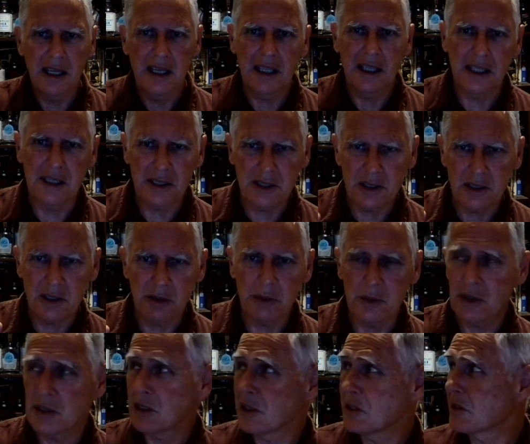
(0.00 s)
There's two more
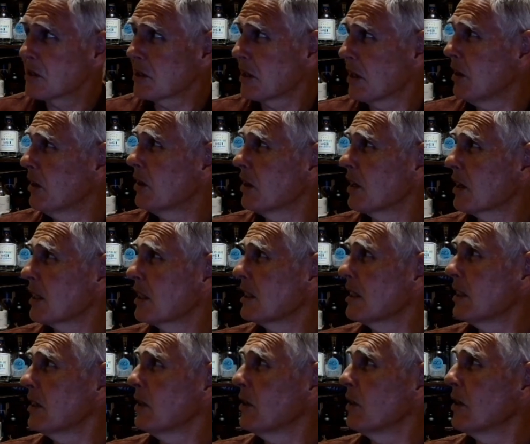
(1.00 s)
gins to go, and I can
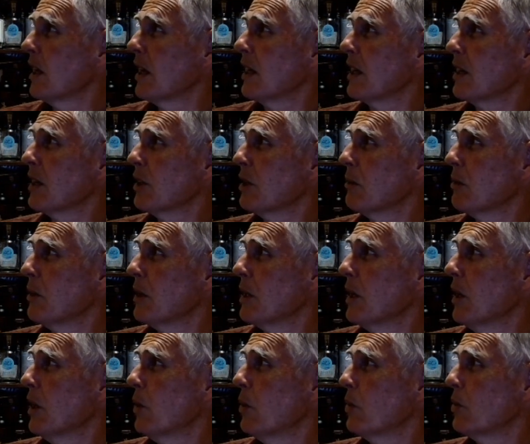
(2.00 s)
tell you they're going to be the
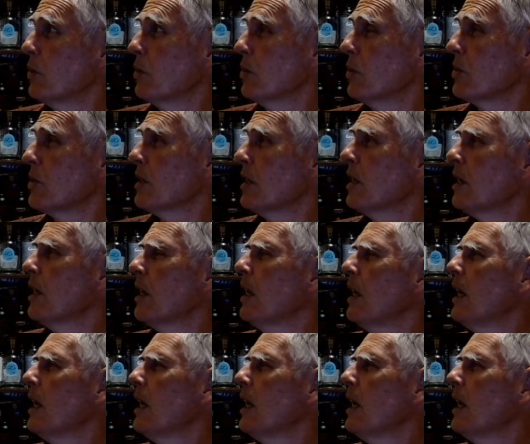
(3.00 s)
Old Dodger.